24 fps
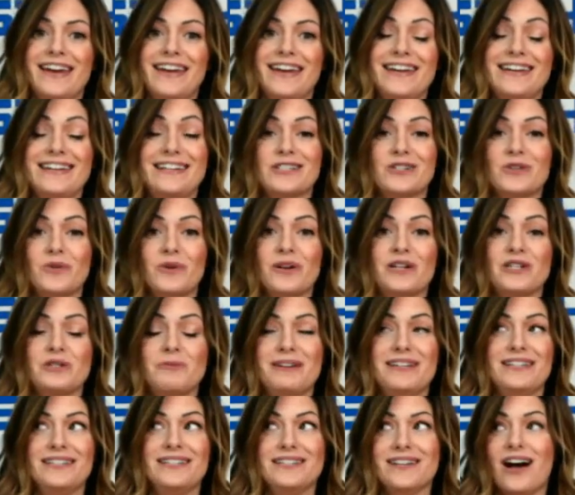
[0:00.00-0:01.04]
and it is going to
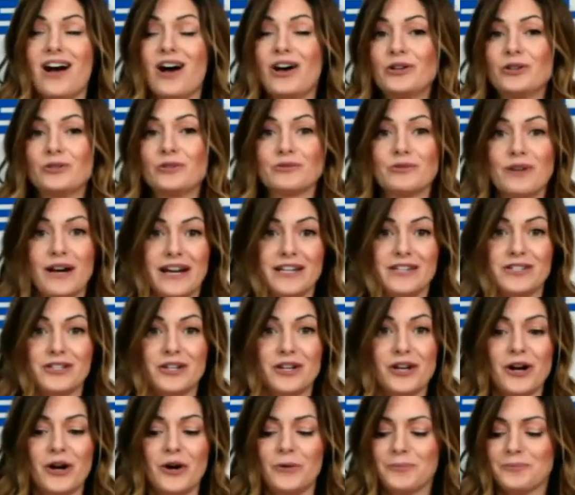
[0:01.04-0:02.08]
be done, ready
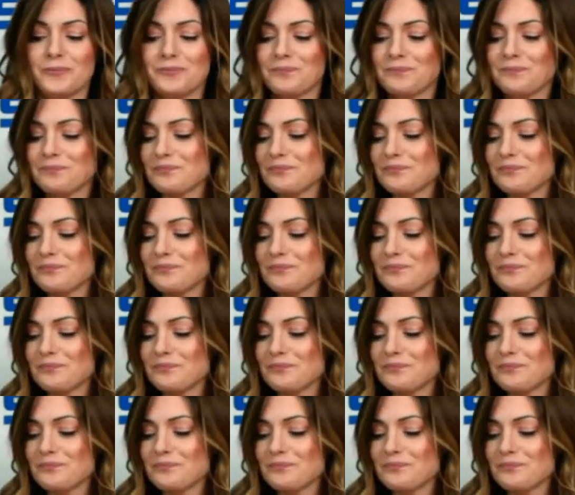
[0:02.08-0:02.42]
to go.